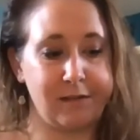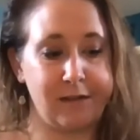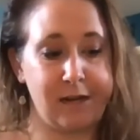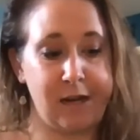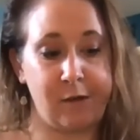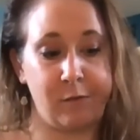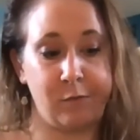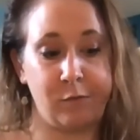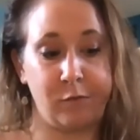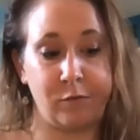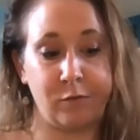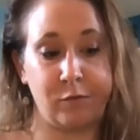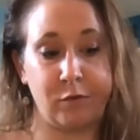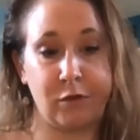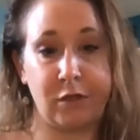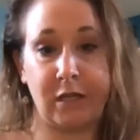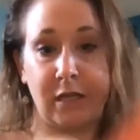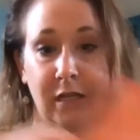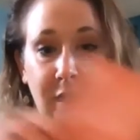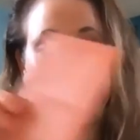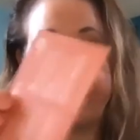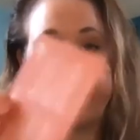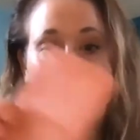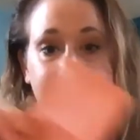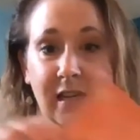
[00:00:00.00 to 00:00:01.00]
Oh,
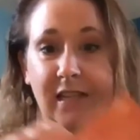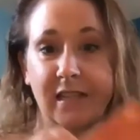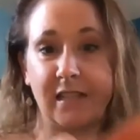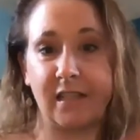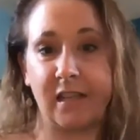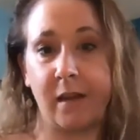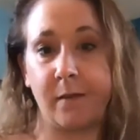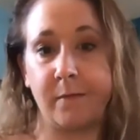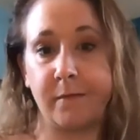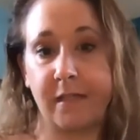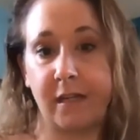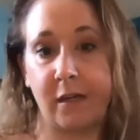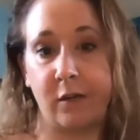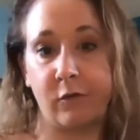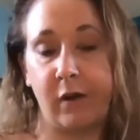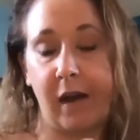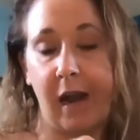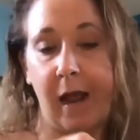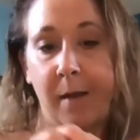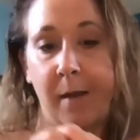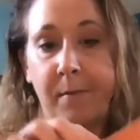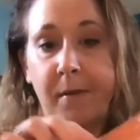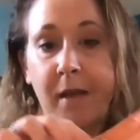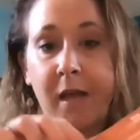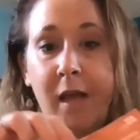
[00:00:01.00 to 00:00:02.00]
it comes in a
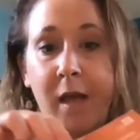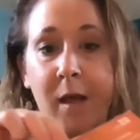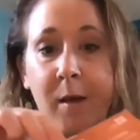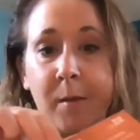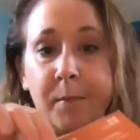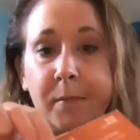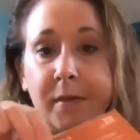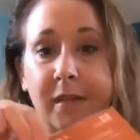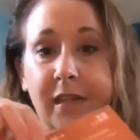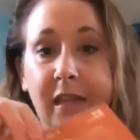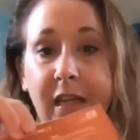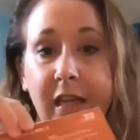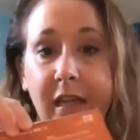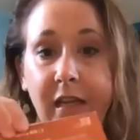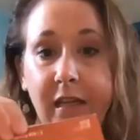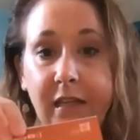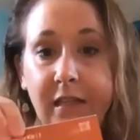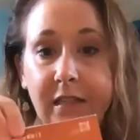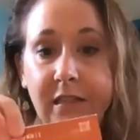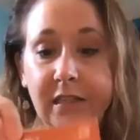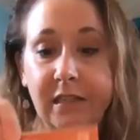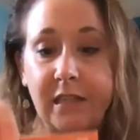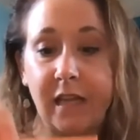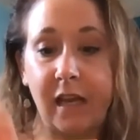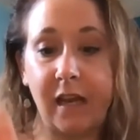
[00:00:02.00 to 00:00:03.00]
wrap, but the
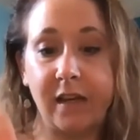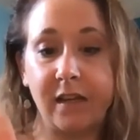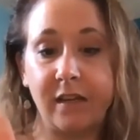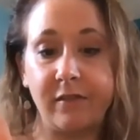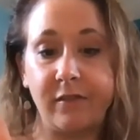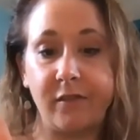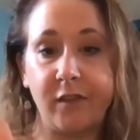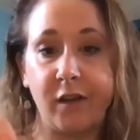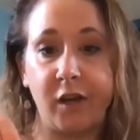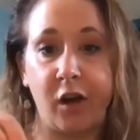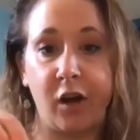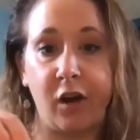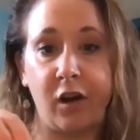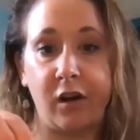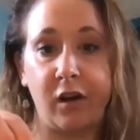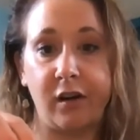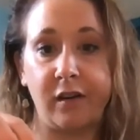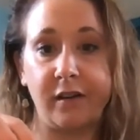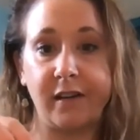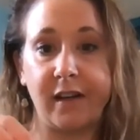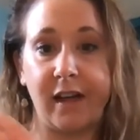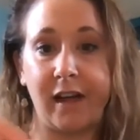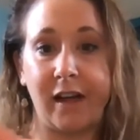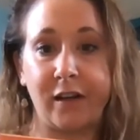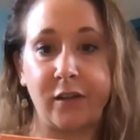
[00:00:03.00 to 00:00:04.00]
inside of the
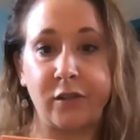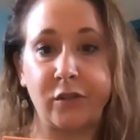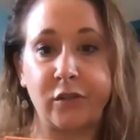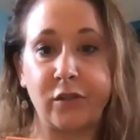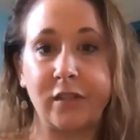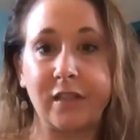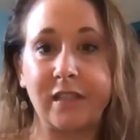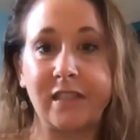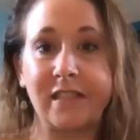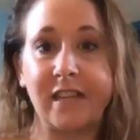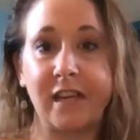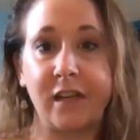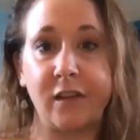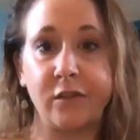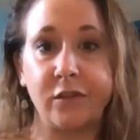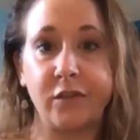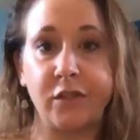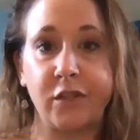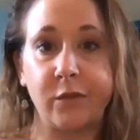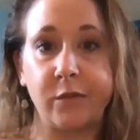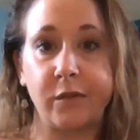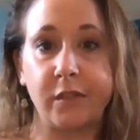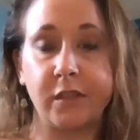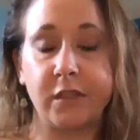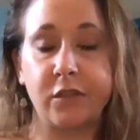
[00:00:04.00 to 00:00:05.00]
card actually tells
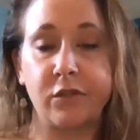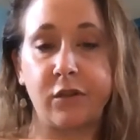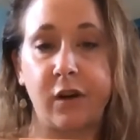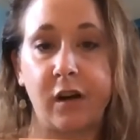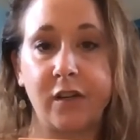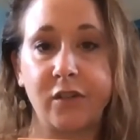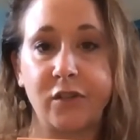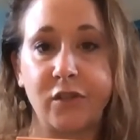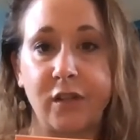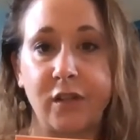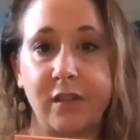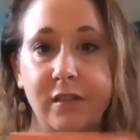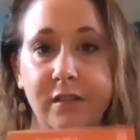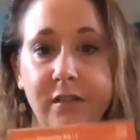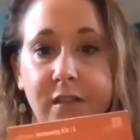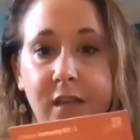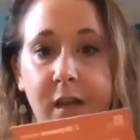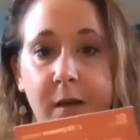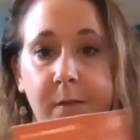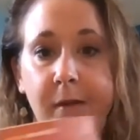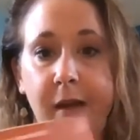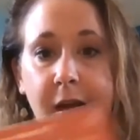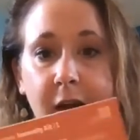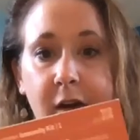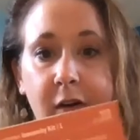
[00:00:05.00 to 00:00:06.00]
you instructions
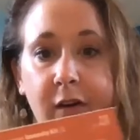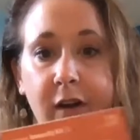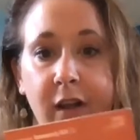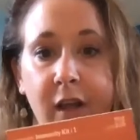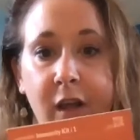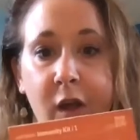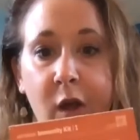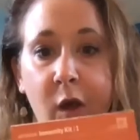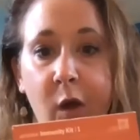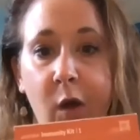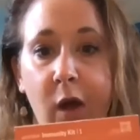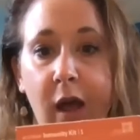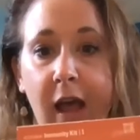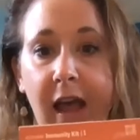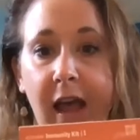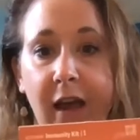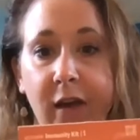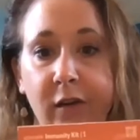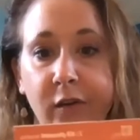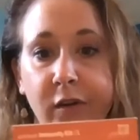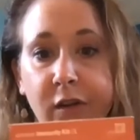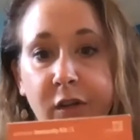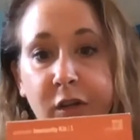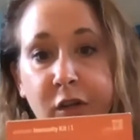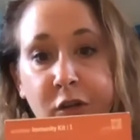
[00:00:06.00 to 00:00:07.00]
about how
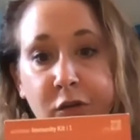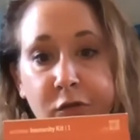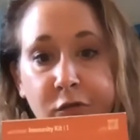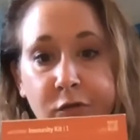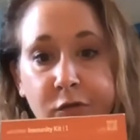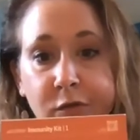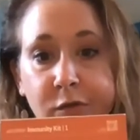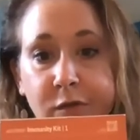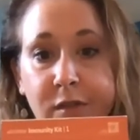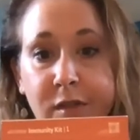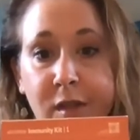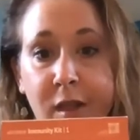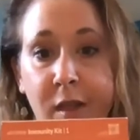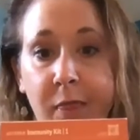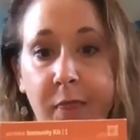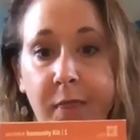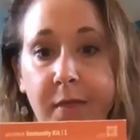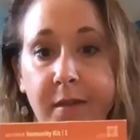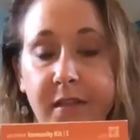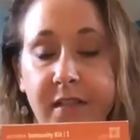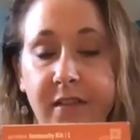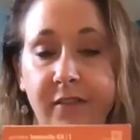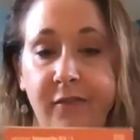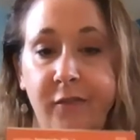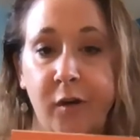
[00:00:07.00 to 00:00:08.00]
to use the
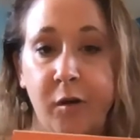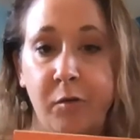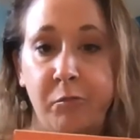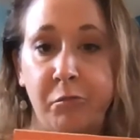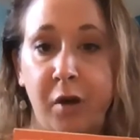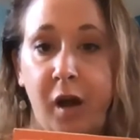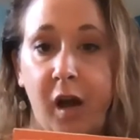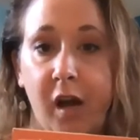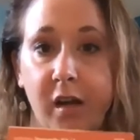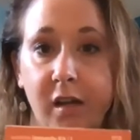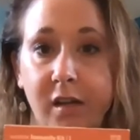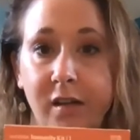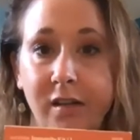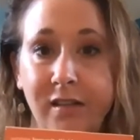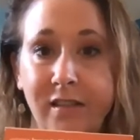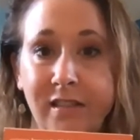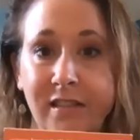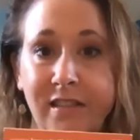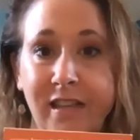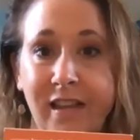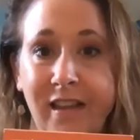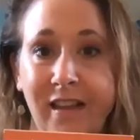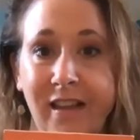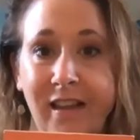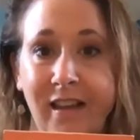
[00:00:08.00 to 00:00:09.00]
different products
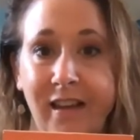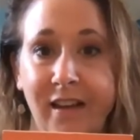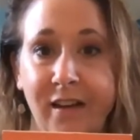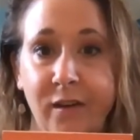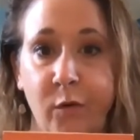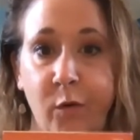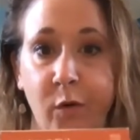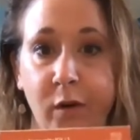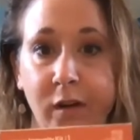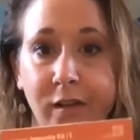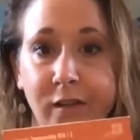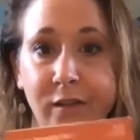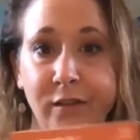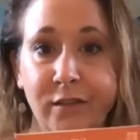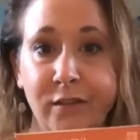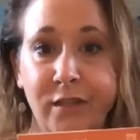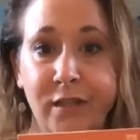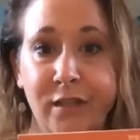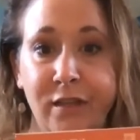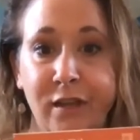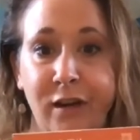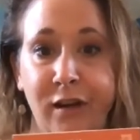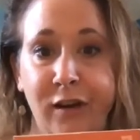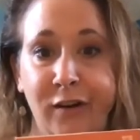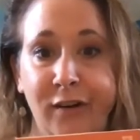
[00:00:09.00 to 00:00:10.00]
and oils
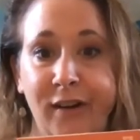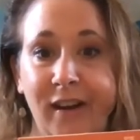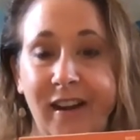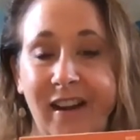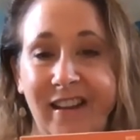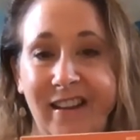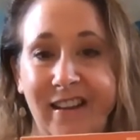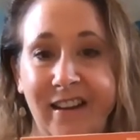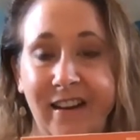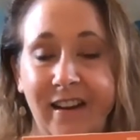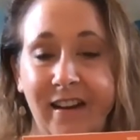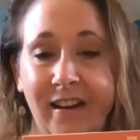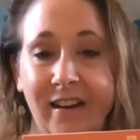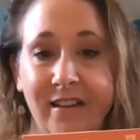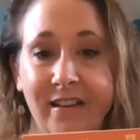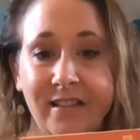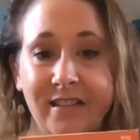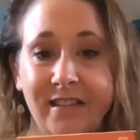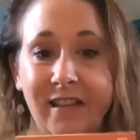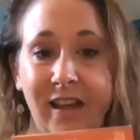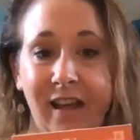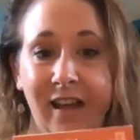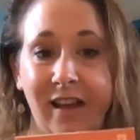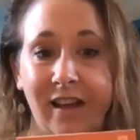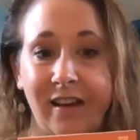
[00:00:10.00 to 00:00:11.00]
that are
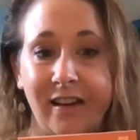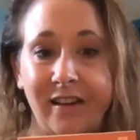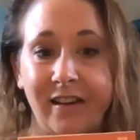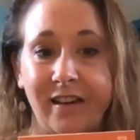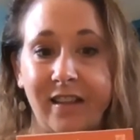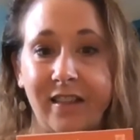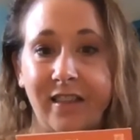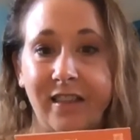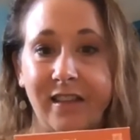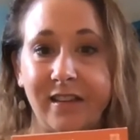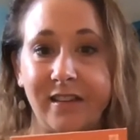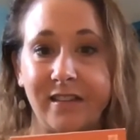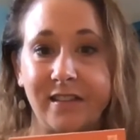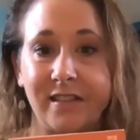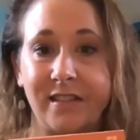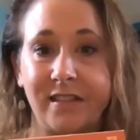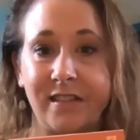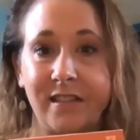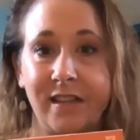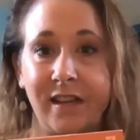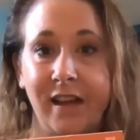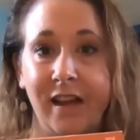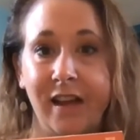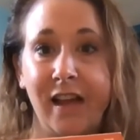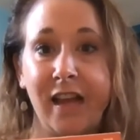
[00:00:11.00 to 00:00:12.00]
inside this
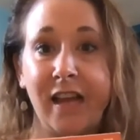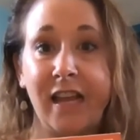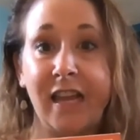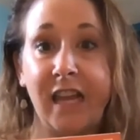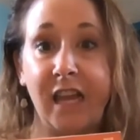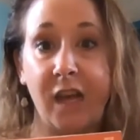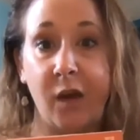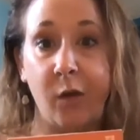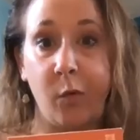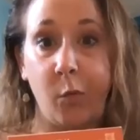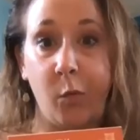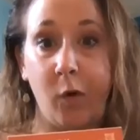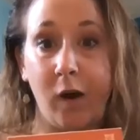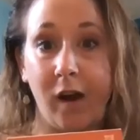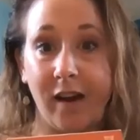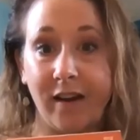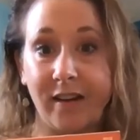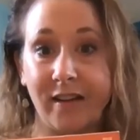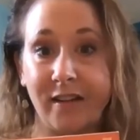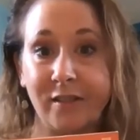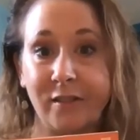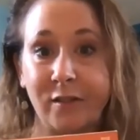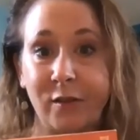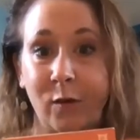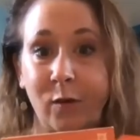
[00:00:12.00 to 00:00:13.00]
kit
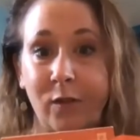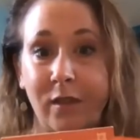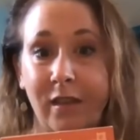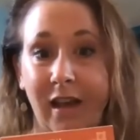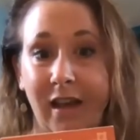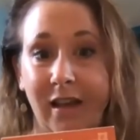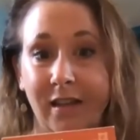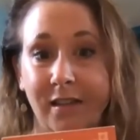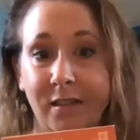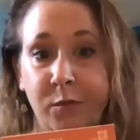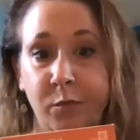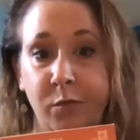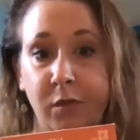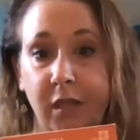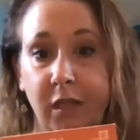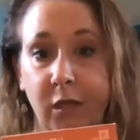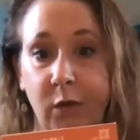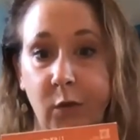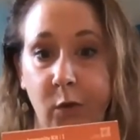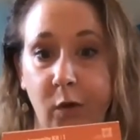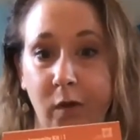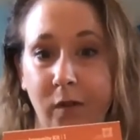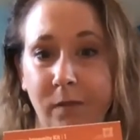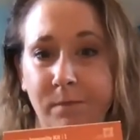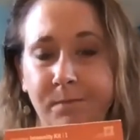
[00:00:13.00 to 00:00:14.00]
one. So that's really
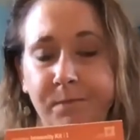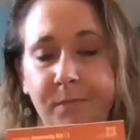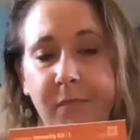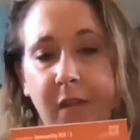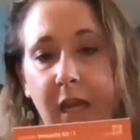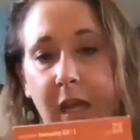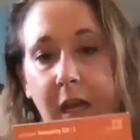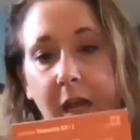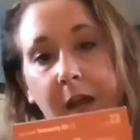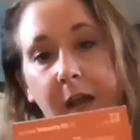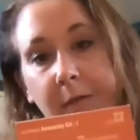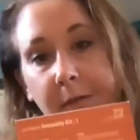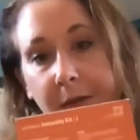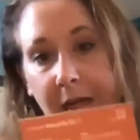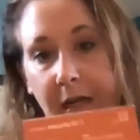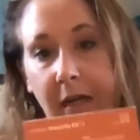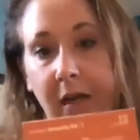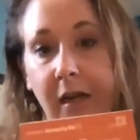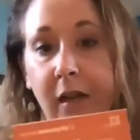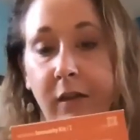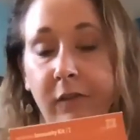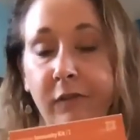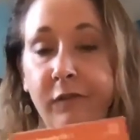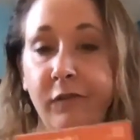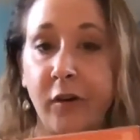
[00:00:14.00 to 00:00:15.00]
cool. I
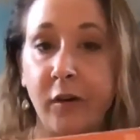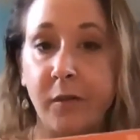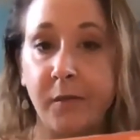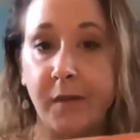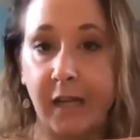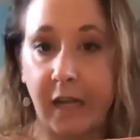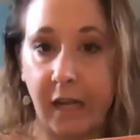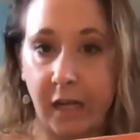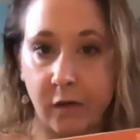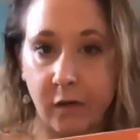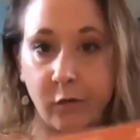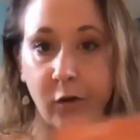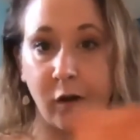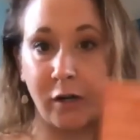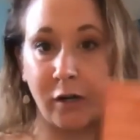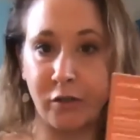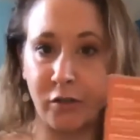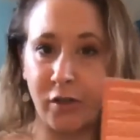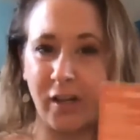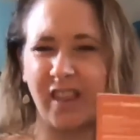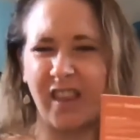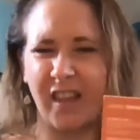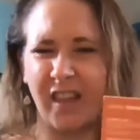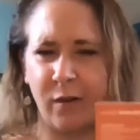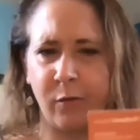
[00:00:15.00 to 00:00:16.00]
mean, foaming hand wash, I
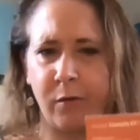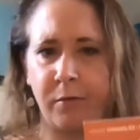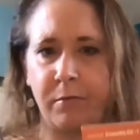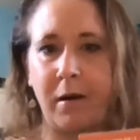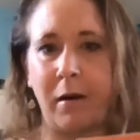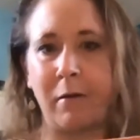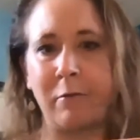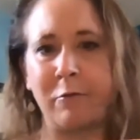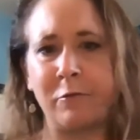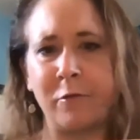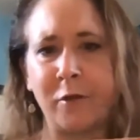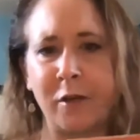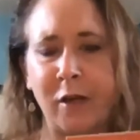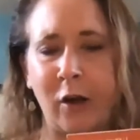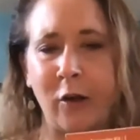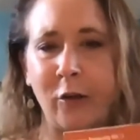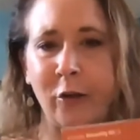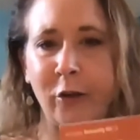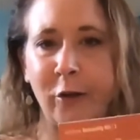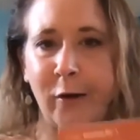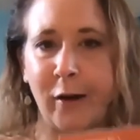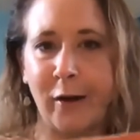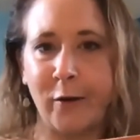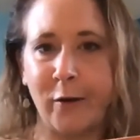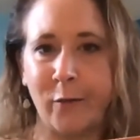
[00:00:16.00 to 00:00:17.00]
think we probably all
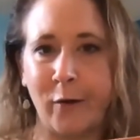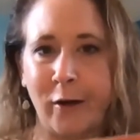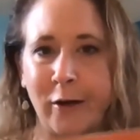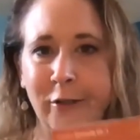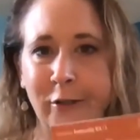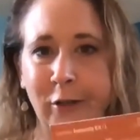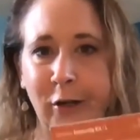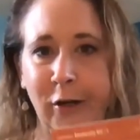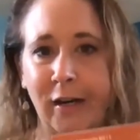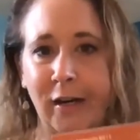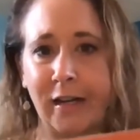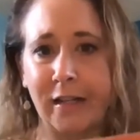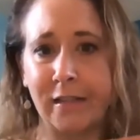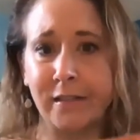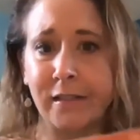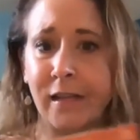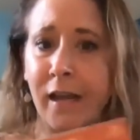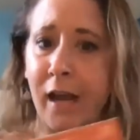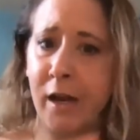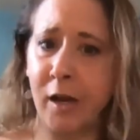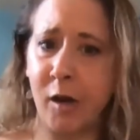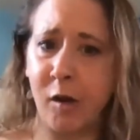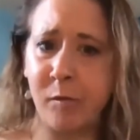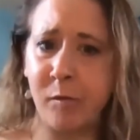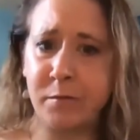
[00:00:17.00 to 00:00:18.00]
know how to wash our hands.
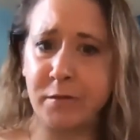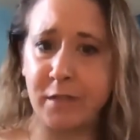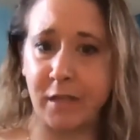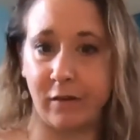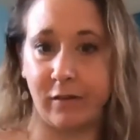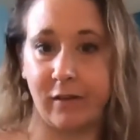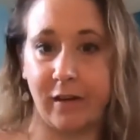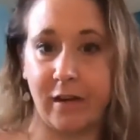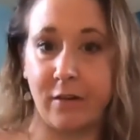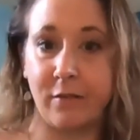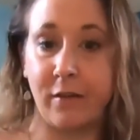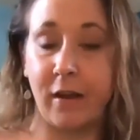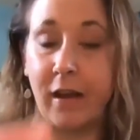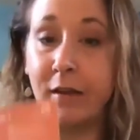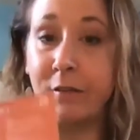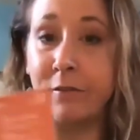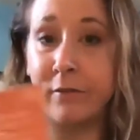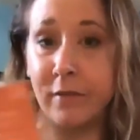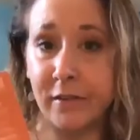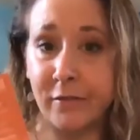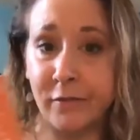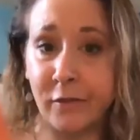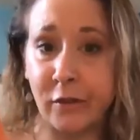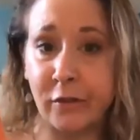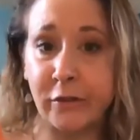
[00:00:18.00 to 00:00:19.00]
I hope so anyway.
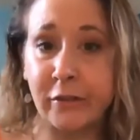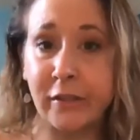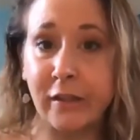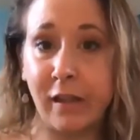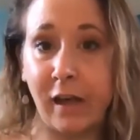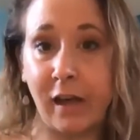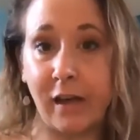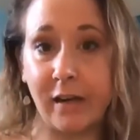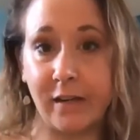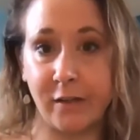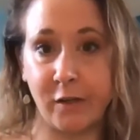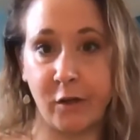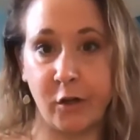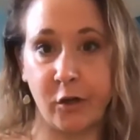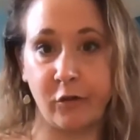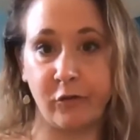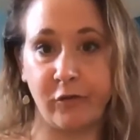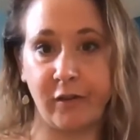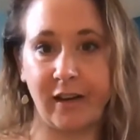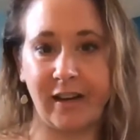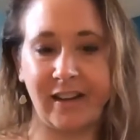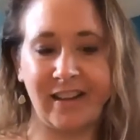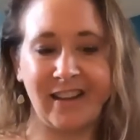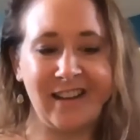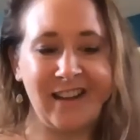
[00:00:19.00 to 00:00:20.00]
We've learned a lot in
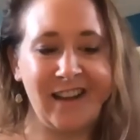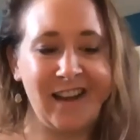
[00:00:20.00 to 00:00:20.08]
COVID.